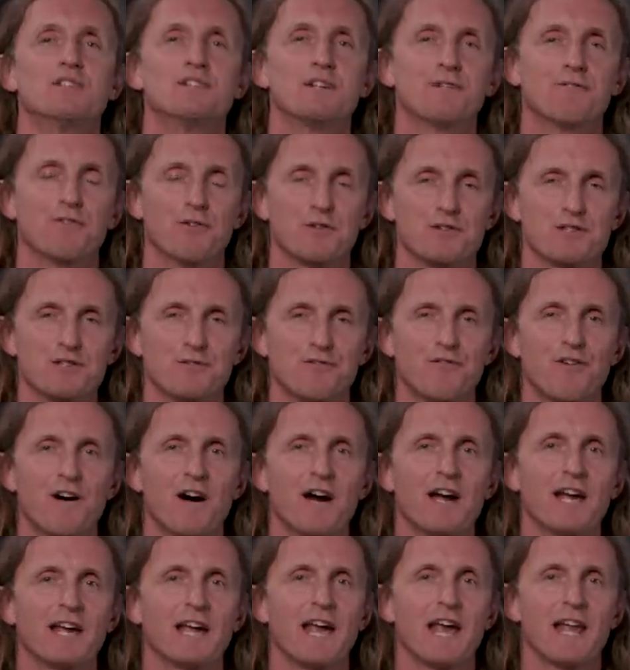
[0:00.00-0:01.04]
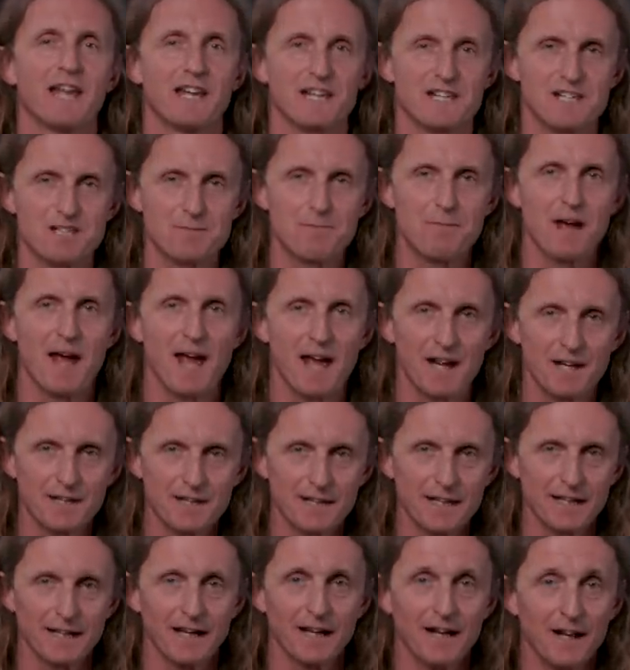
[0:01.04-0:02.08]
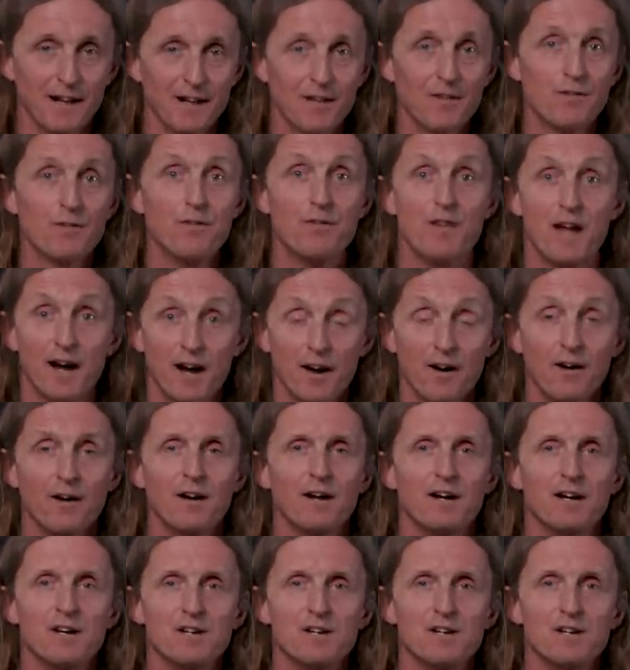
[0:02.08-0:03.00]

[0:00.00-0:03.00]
diversifying and expanding their